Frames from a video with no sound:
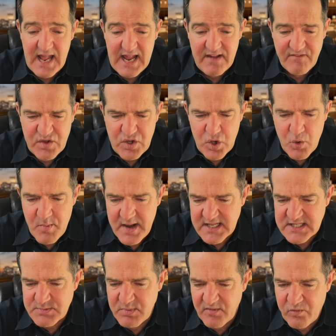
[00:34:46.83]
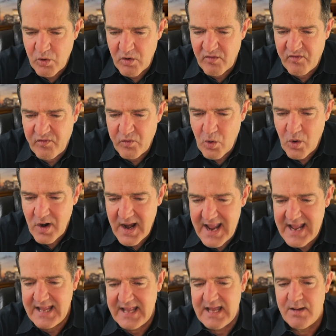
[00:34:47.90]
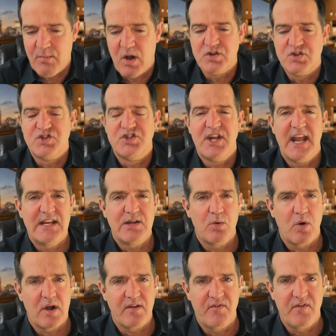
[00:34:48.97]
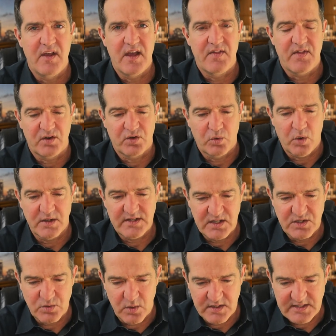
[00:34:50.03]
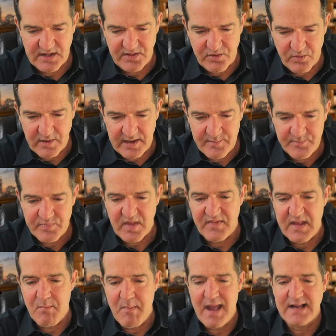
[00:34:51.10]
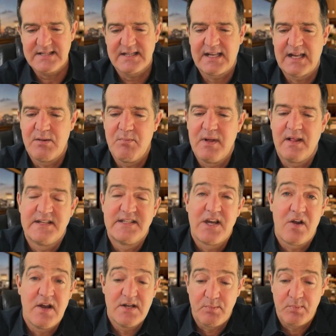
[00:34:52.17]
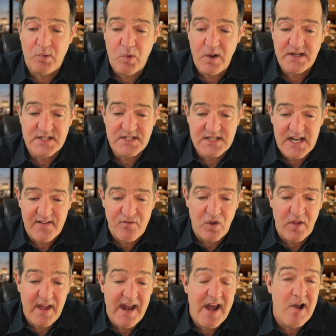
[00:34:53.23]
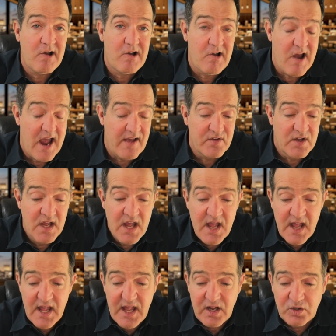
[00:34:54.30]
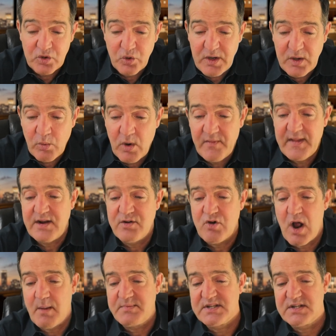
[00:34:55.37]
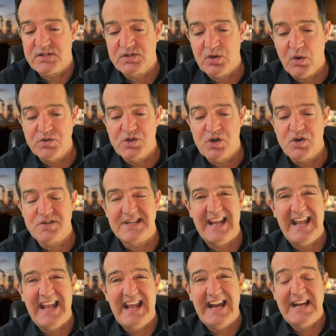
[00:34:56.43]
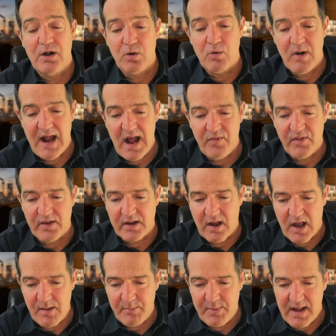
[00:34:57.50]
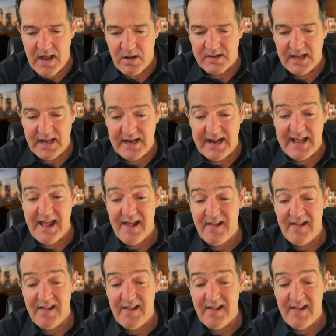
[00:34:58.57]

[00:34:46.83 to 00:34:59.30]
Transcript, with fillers: A few minutes before 4 a.m. on January 5th, 2023, the Mexican military deployed several aircraft, including one that dropped soldiers in and around the compound and a